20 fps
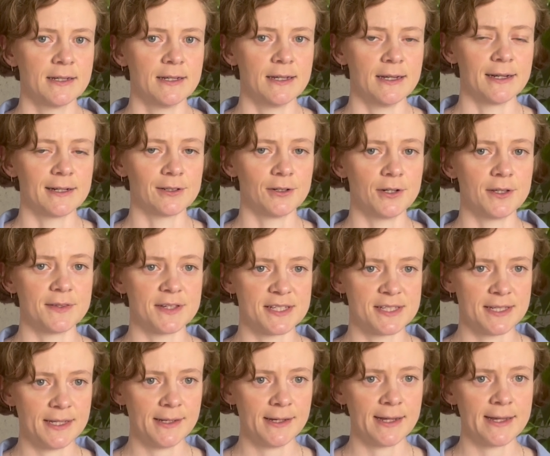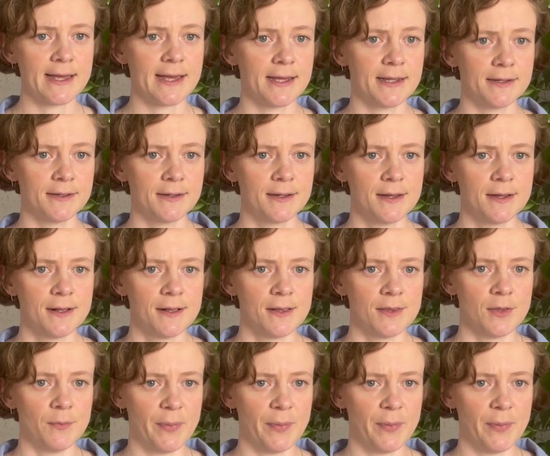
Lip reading: including the CIA, the